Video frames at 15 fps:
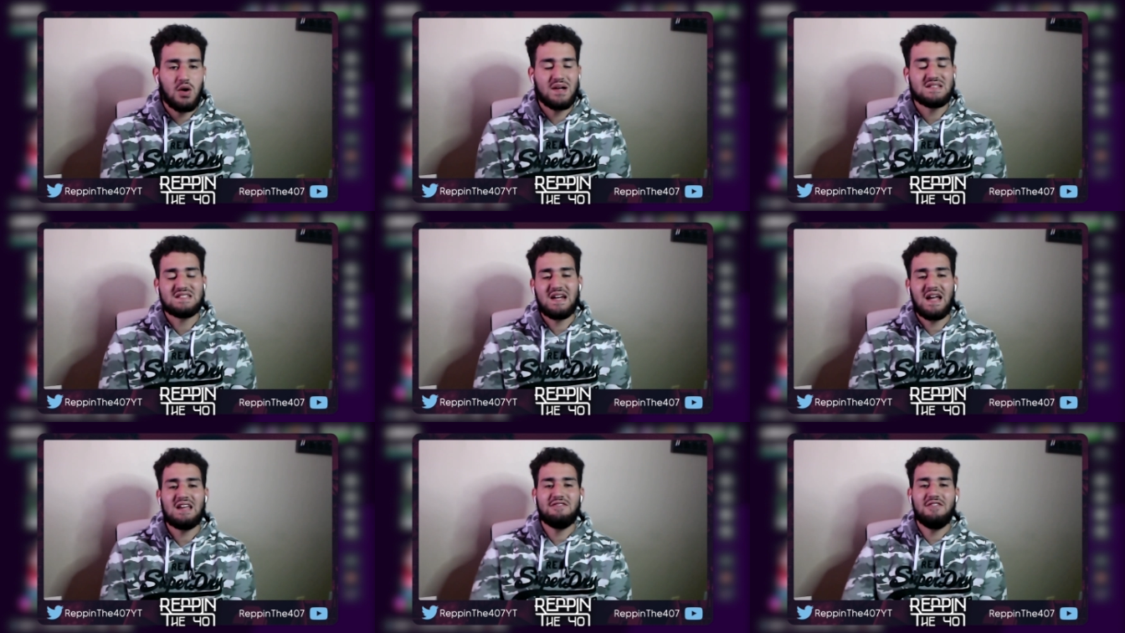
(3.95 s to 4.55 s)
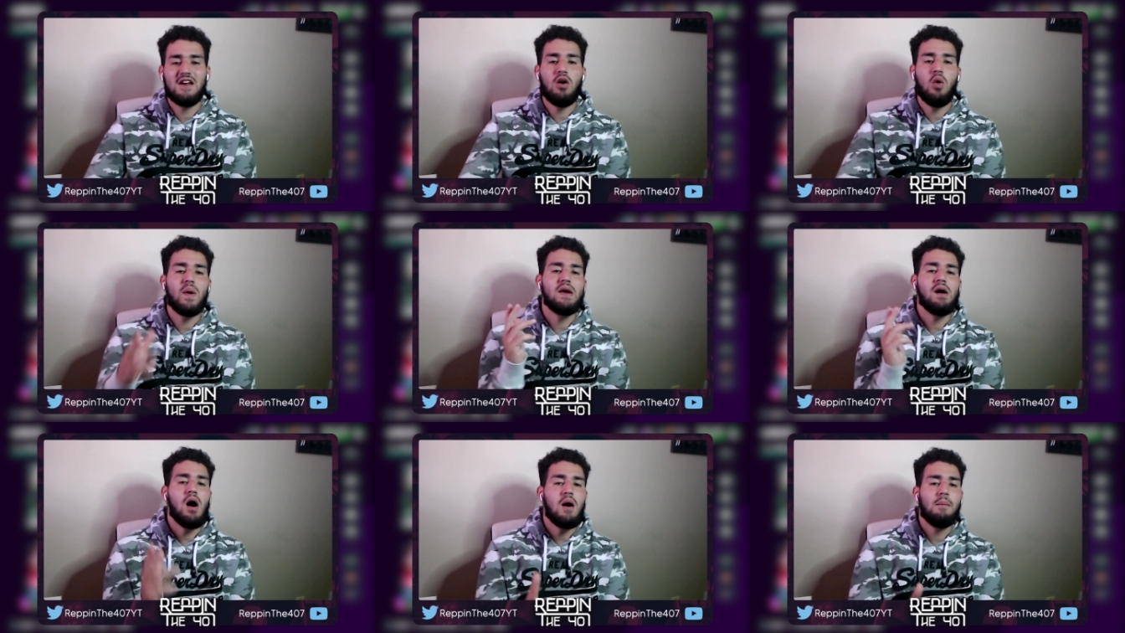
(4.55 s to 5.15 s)
In today's video,
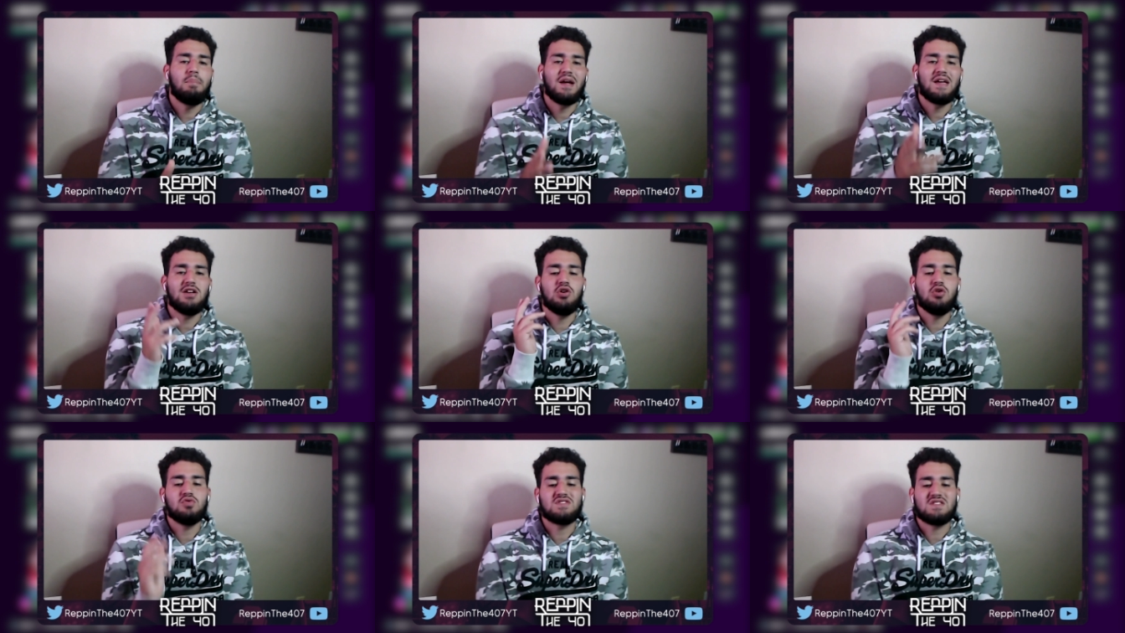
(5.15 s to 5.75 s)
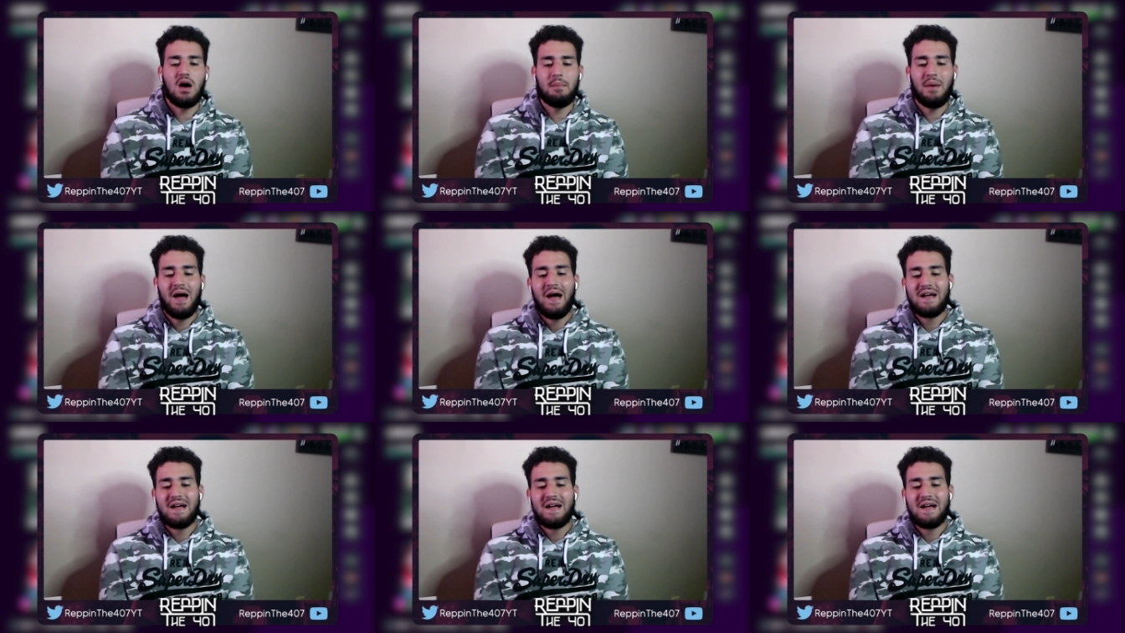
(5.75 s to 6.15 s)
we are bringing you some